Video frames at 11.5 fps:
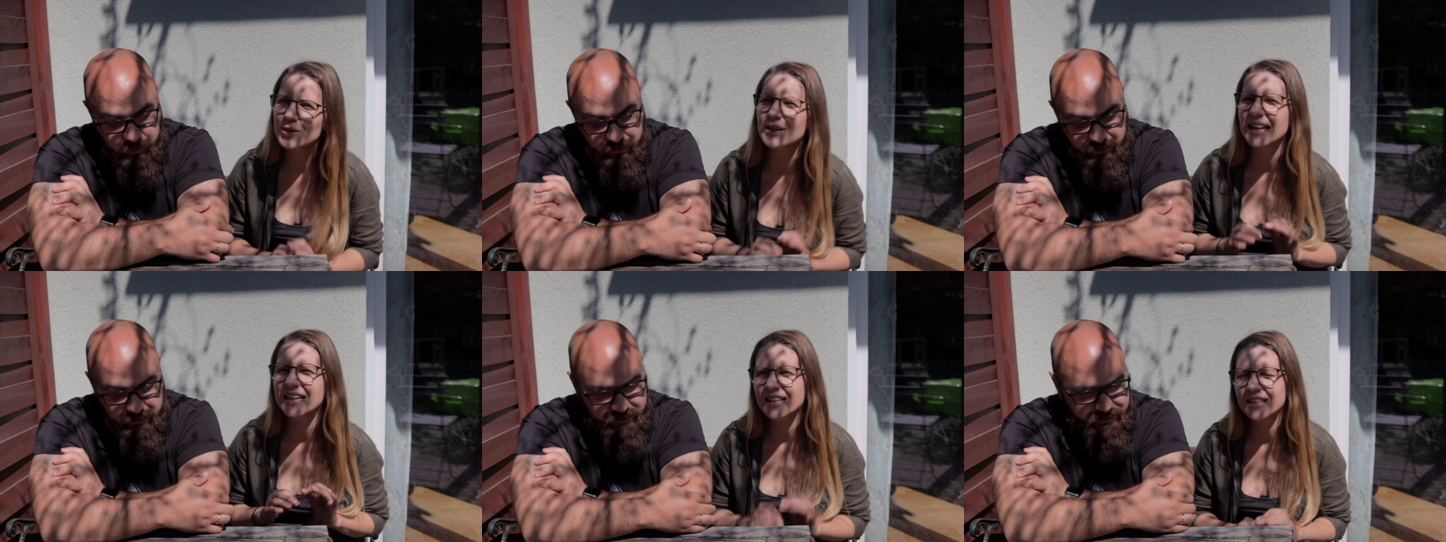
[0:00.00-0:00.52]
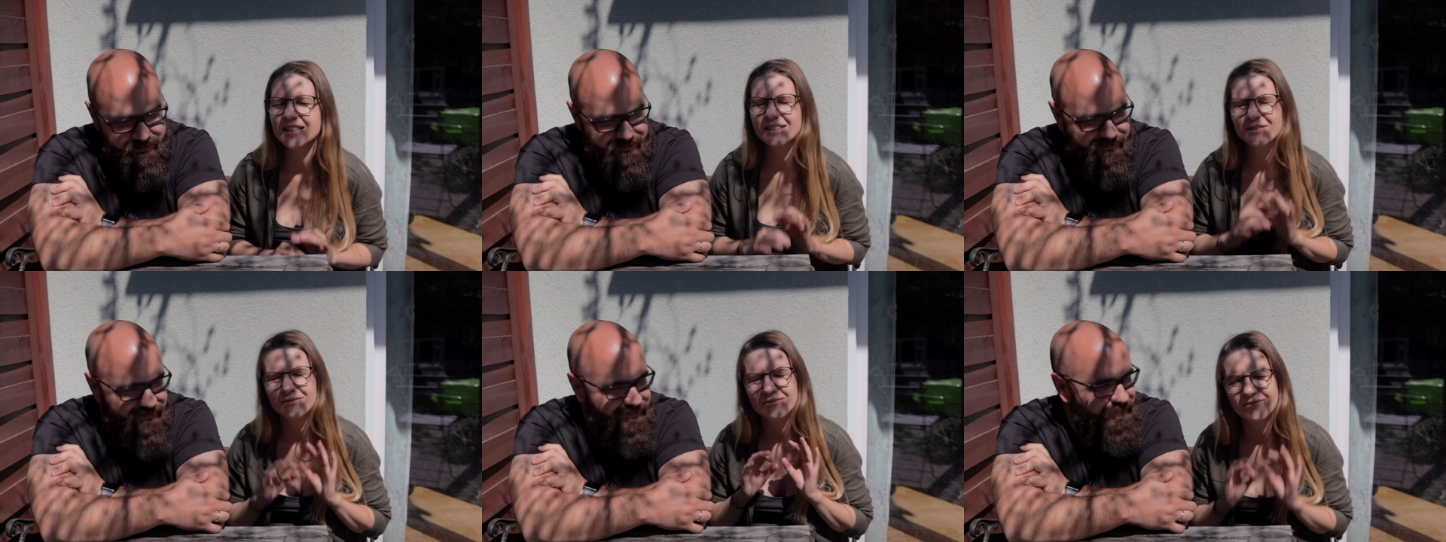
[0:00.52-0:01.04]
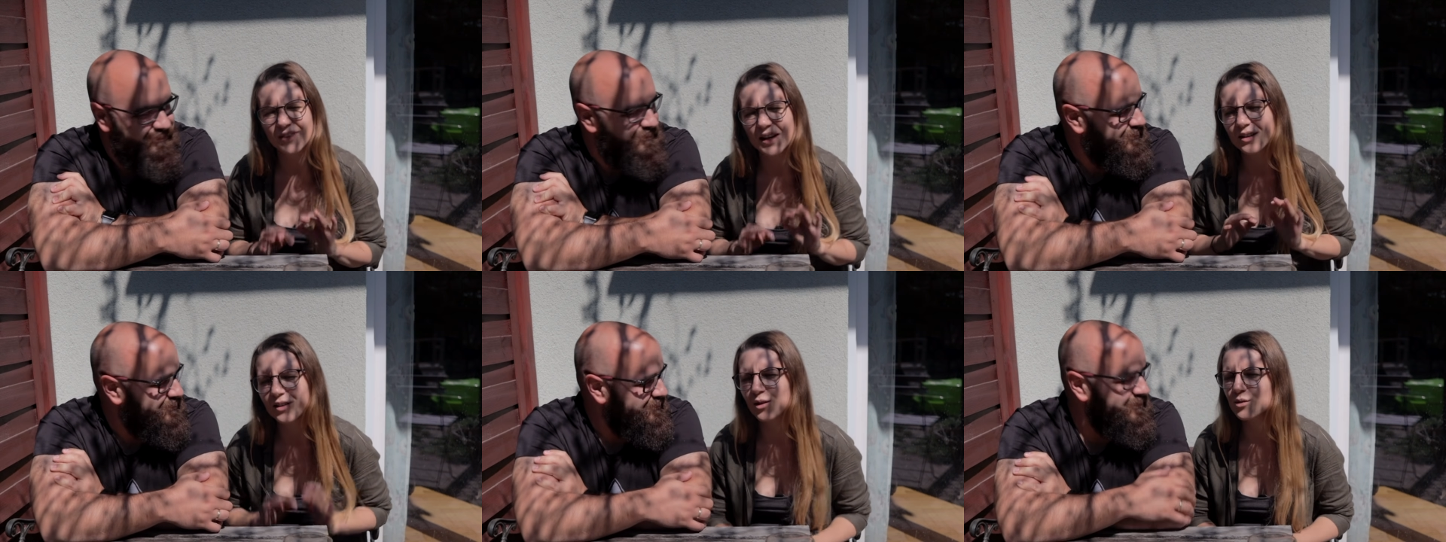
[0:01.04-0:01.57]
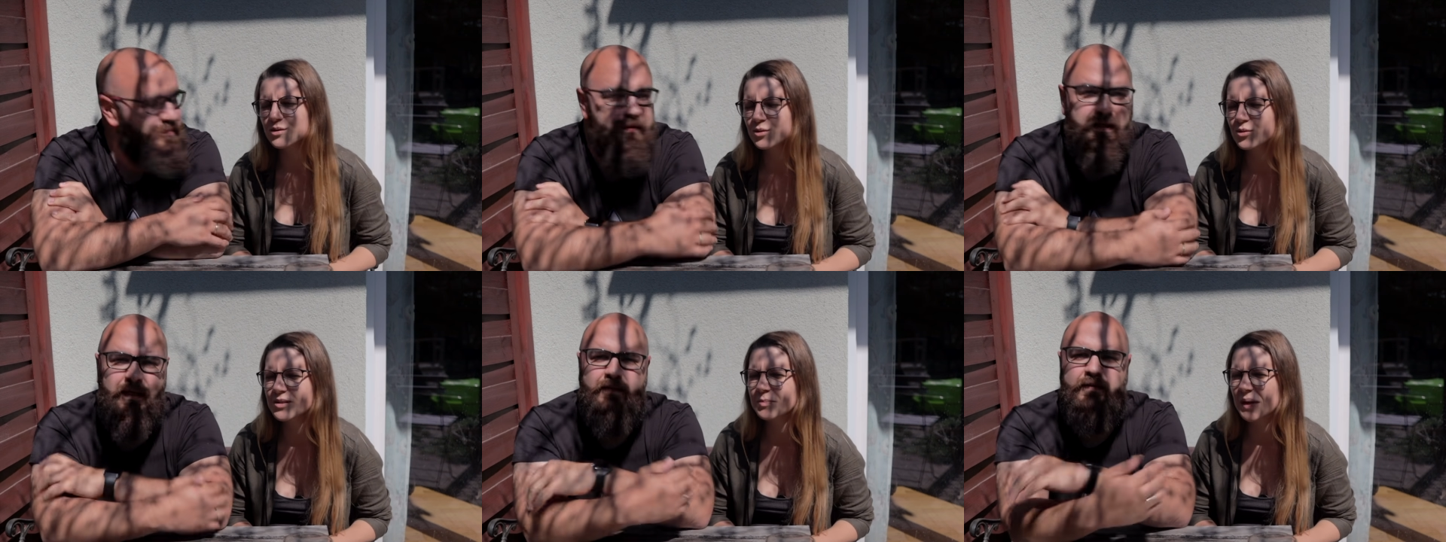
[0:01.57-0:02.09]
Speaker 1: you can get very close to
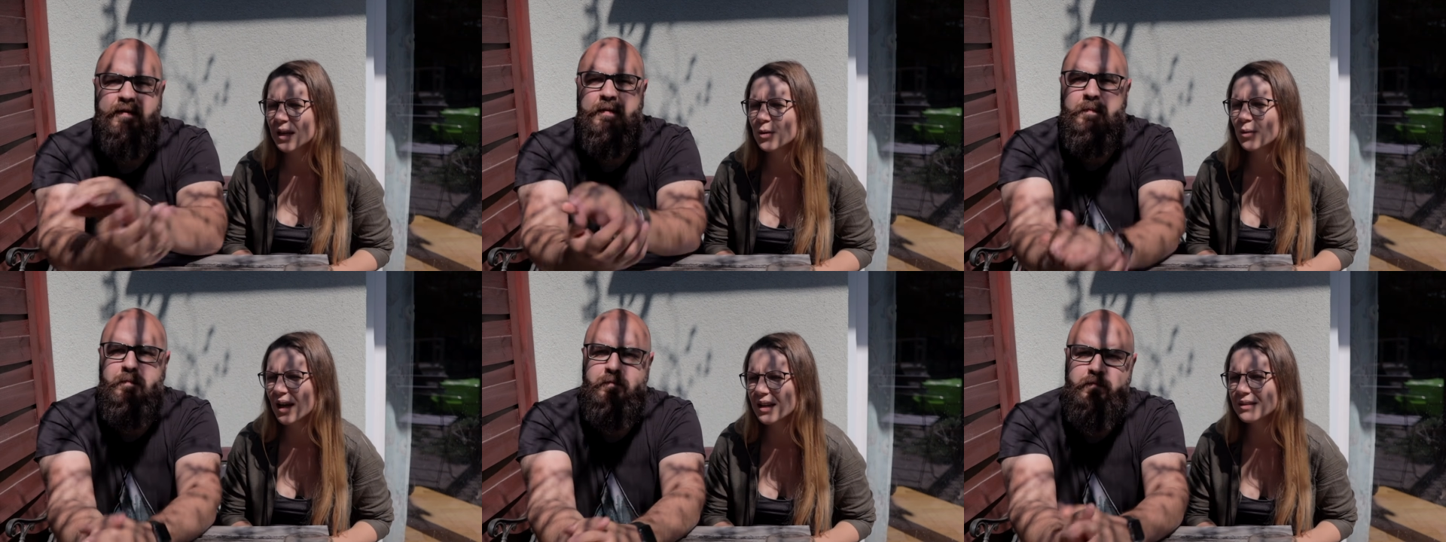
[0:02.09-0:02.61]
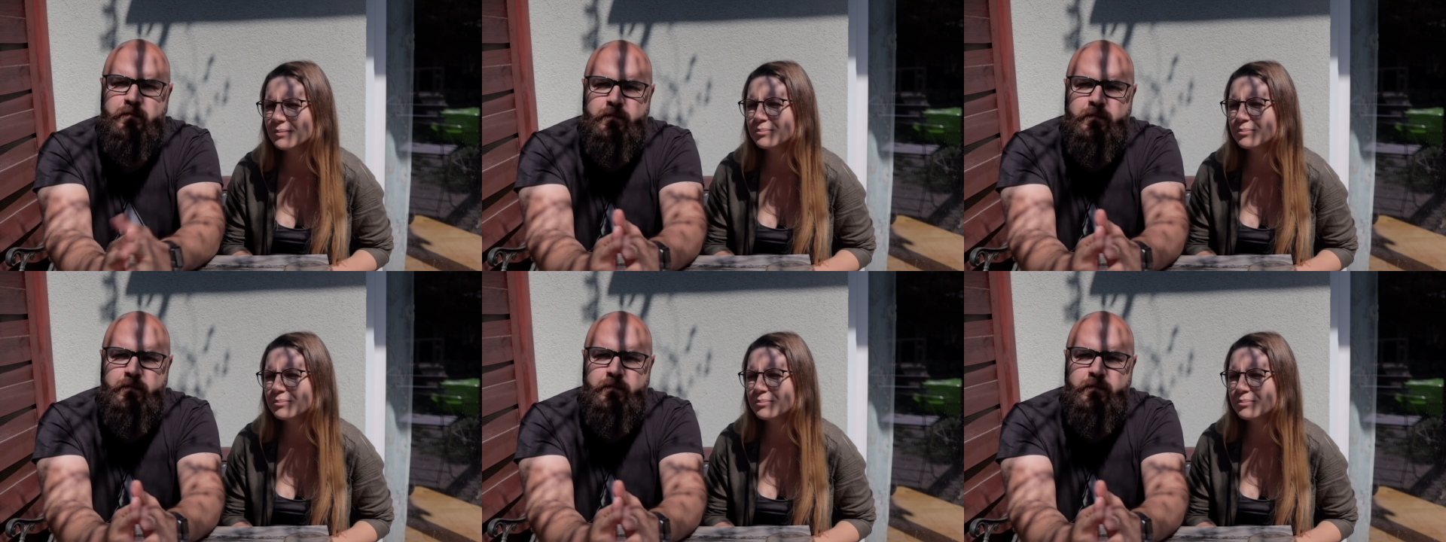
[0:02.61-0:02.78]
yes. speaking well,